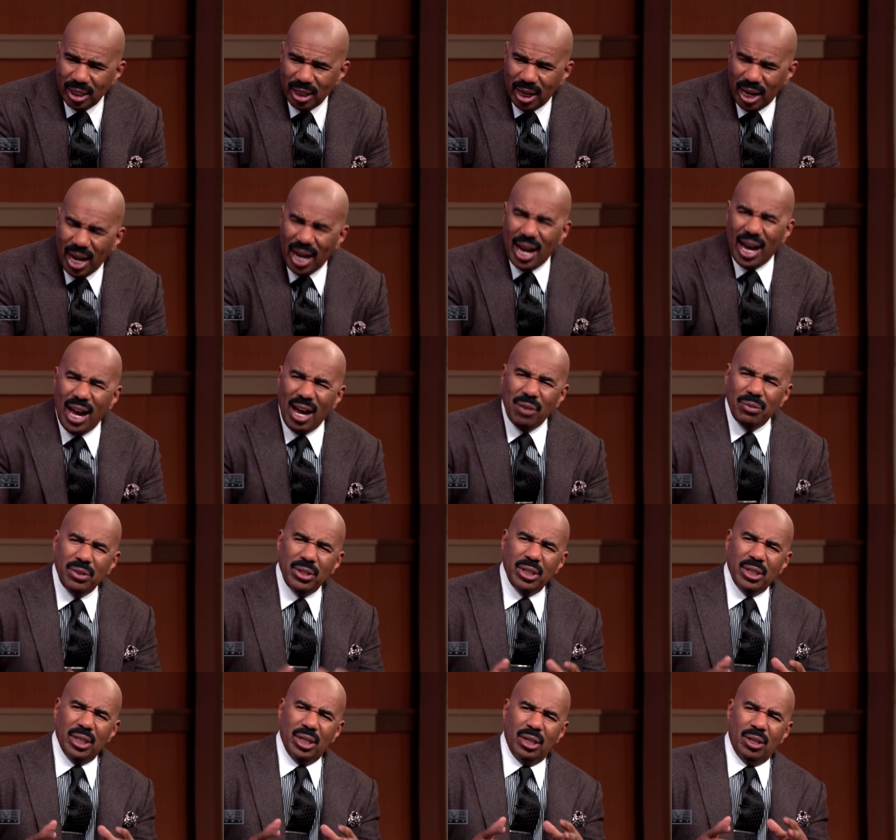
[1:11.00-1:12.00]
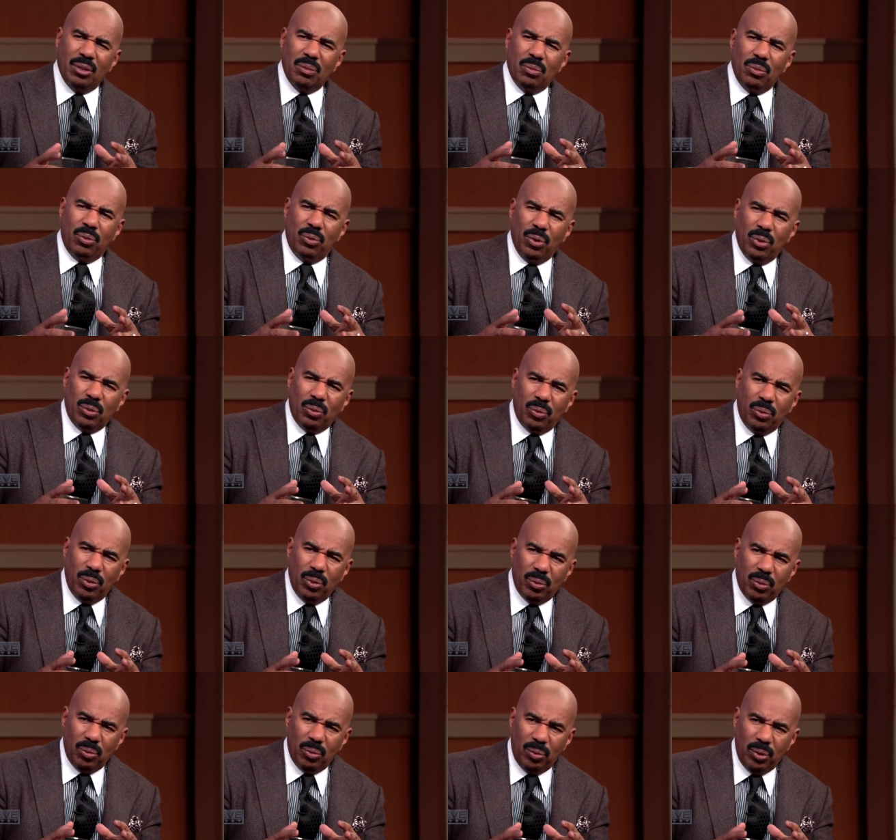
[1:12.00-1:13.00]
How did, uh, what,
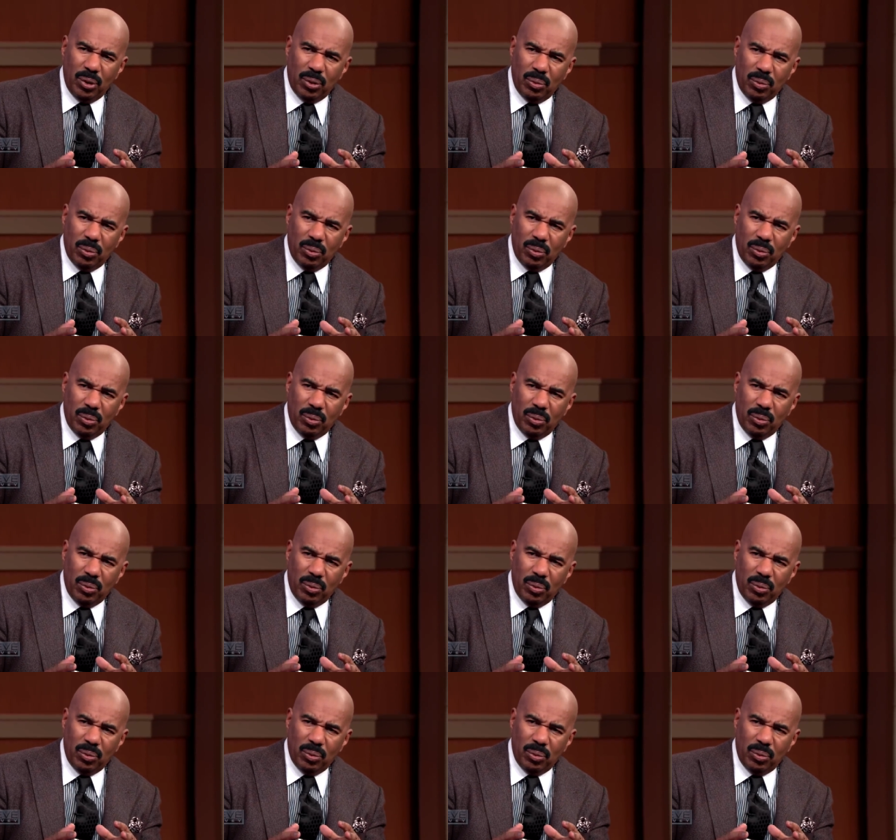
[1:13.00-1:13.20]
what,